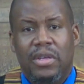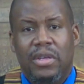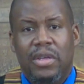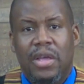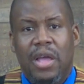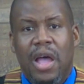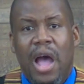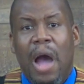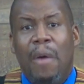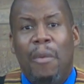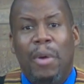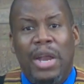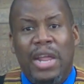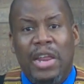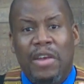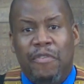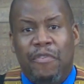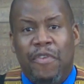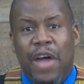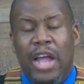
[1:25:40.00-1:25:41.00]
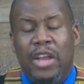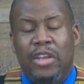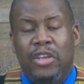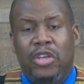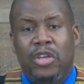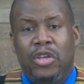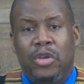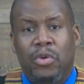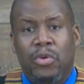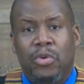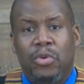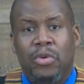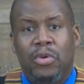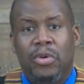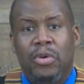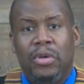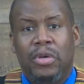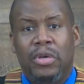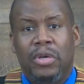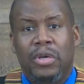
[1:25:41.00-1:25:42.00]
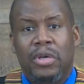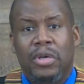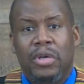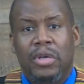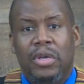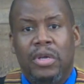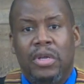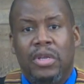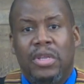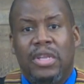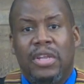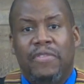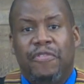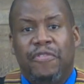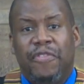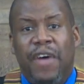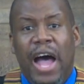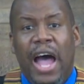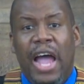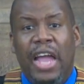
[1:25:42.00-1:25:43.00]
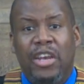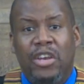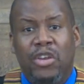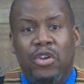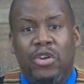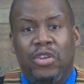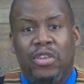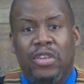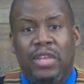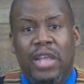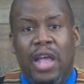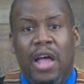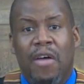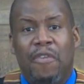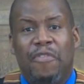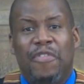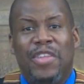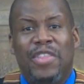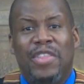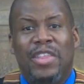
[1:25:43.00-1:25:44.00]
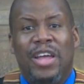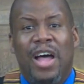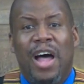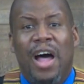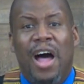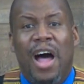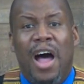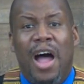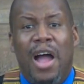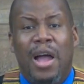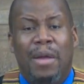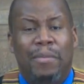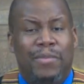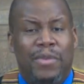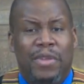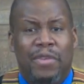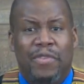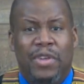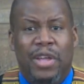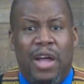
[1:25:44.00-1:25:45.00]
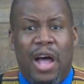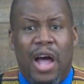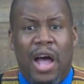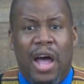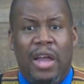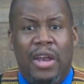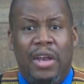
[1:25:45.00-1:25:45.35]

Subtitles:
I want to invite you to find yourself in the arms of God.